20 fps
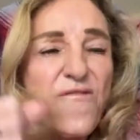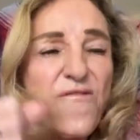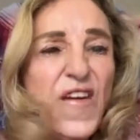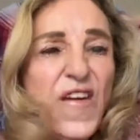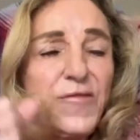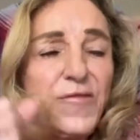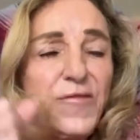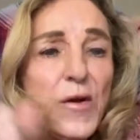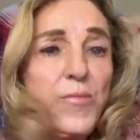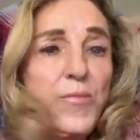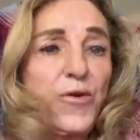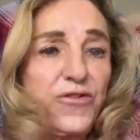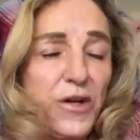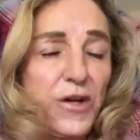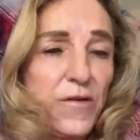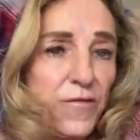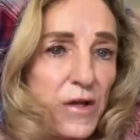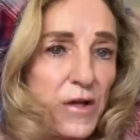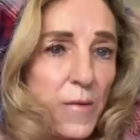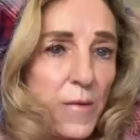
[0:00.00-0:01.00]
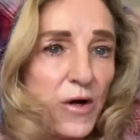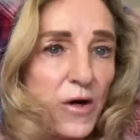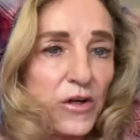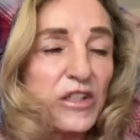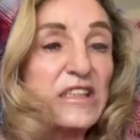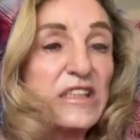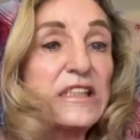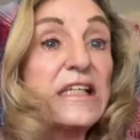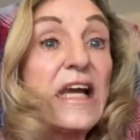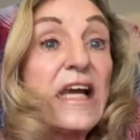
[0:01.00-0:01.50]
50% of the
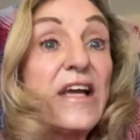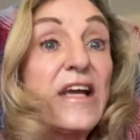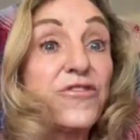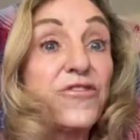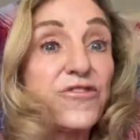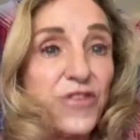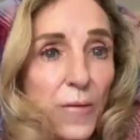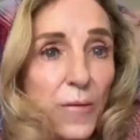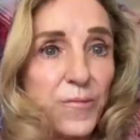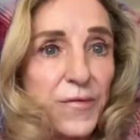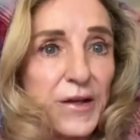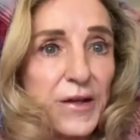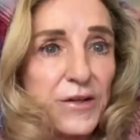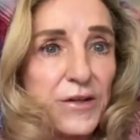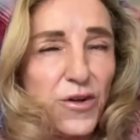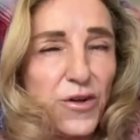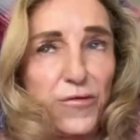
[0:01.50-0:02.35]
Americans gave something.